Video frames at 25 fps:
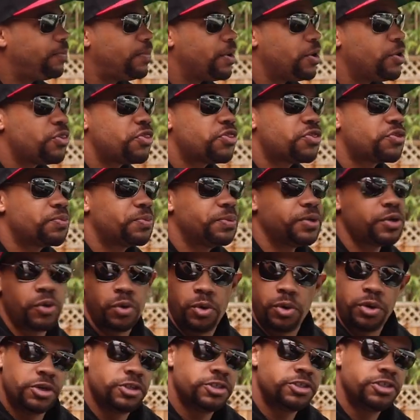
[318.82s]
about three
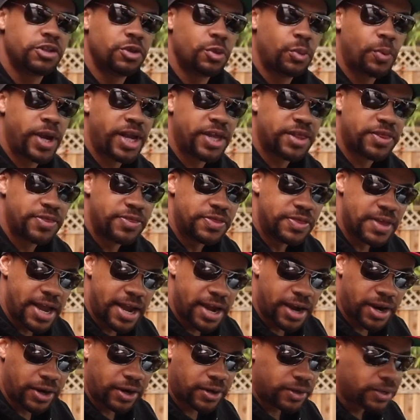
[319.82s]
quarters of the way
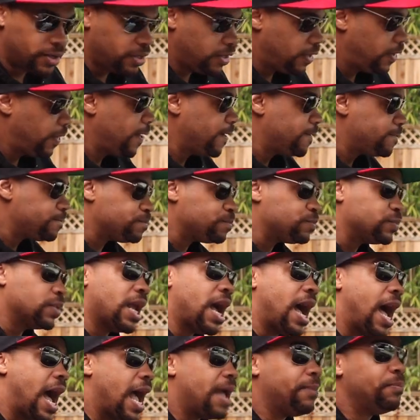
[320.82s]
there,
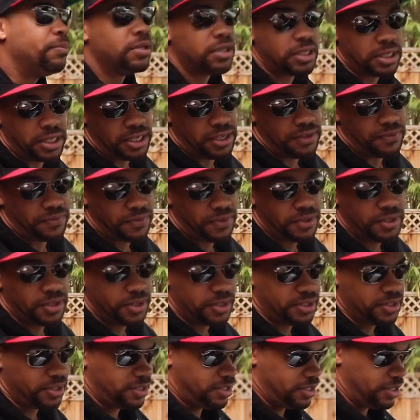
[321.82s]
I believe
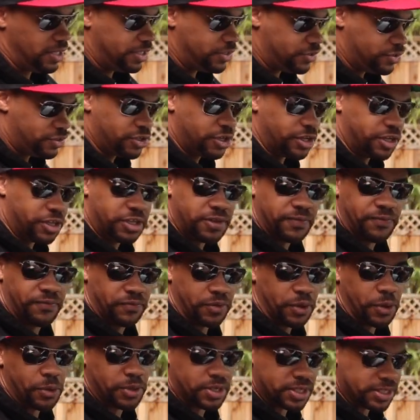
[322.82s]
it started to
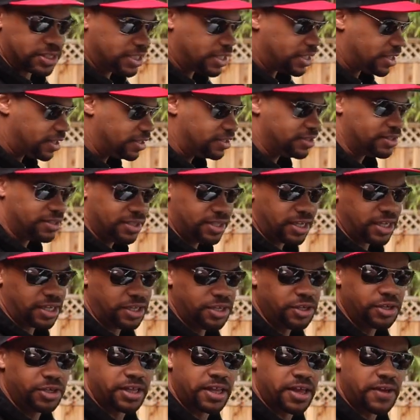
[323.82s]
float. Cause it,
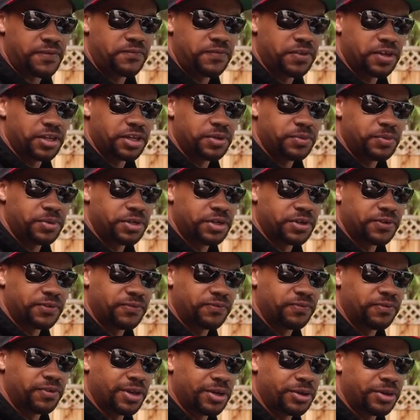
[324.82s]
like, you know, that feeling when you're
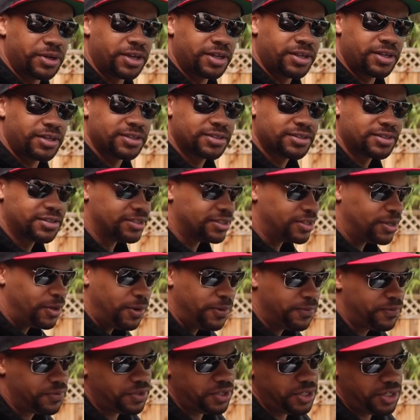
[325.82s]
floating,
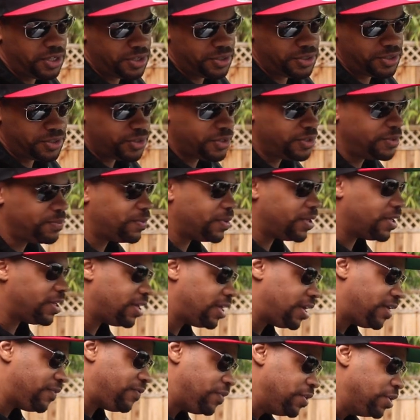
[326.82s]
hopefully you don't know it, but
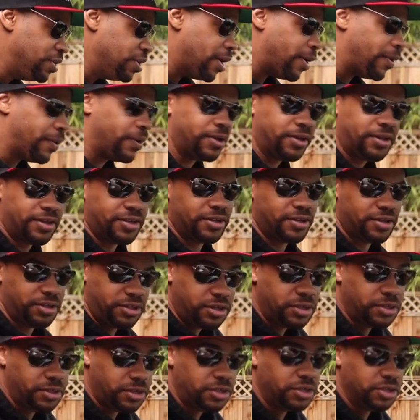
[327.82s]
if you know it,
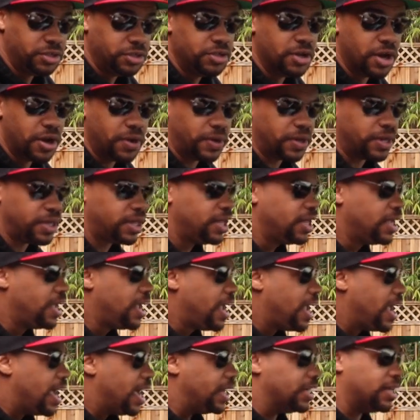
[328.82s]
you know it.
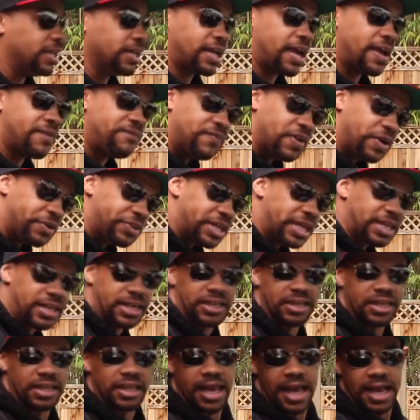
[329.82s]
And like, I felt that
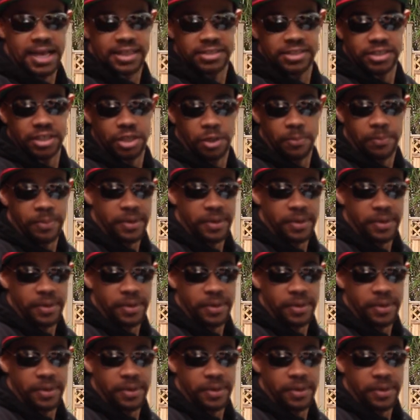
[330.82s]
at the last little